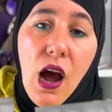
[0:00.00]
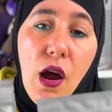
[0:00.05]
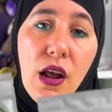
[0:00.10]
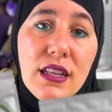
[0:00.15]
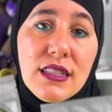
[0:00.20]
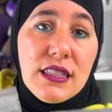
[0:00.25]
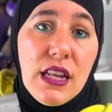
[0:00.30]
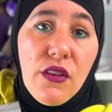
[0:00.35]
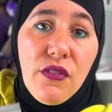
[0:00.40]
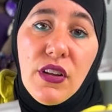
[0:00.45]

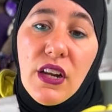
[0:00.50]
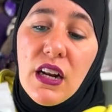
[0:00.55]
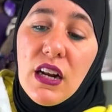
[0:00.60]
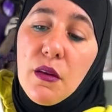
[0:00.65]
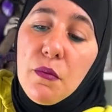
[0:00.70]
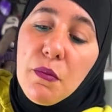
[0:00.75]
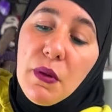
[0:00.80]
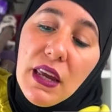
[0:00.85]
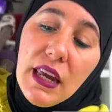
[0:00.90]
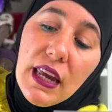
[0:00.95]
is definitely
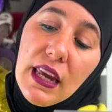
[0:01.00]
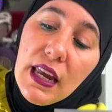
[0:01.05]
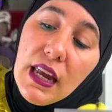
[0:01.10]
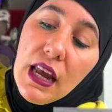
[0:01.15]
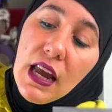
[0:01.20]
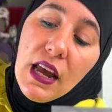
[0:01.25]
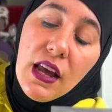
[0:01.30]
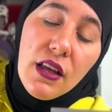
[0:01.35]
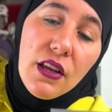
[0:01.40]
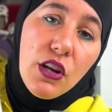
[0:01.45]
going to
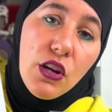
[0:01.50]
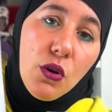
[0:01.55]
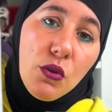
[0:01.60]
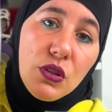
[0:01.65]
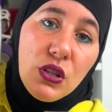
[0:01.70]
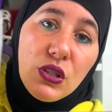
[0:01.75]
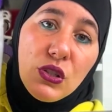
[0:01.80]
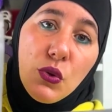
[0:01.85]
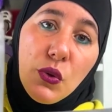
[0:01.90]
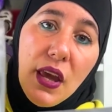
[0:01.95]
be, the
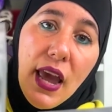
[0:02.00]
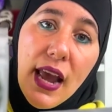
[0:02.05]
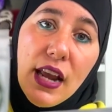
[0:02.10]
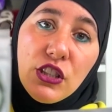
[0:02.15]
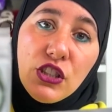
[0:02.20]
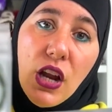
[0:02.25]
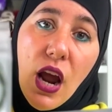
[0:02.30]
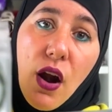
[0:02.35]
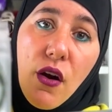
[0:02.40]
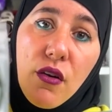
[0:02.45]

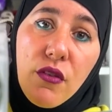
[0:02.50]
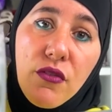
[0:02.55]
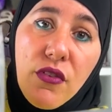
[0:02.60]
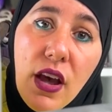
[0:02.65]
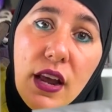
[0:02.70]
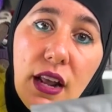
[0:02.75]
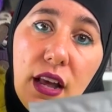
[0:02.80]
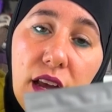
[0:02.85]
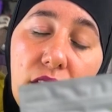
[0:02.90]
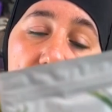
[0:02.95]
Sukesh
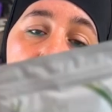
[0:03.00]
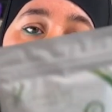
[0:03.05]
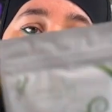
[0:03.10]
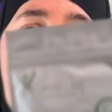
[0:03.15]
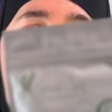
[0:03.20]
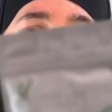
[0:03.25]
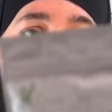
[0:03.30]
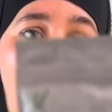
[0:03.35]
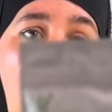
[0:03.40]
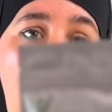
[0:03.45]
Ayurveda,
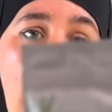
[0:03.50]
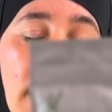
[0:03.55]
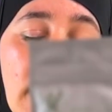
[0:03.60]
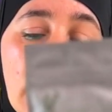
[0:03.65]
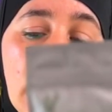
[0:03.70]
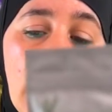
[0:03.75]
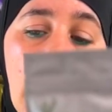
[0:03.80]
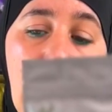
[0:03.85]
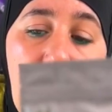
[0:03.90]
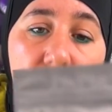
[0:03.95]
the
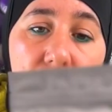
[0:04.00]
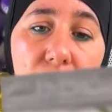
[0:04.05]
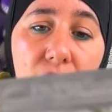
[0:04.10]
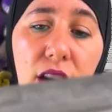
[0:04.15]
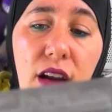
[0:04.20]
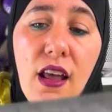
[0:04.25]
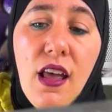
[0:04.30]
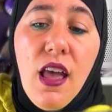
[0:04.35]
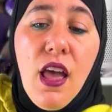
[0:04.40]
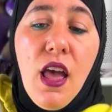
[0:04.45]
goddess hair.